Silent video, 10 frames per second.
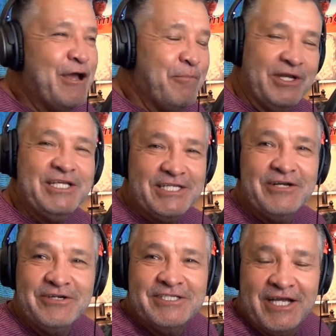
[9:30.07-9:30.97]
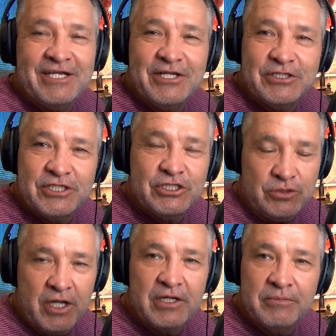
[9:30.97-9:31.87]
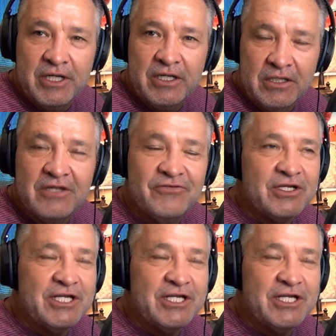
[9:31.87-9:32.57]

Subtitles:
but he's irritated because he's trying to make a living,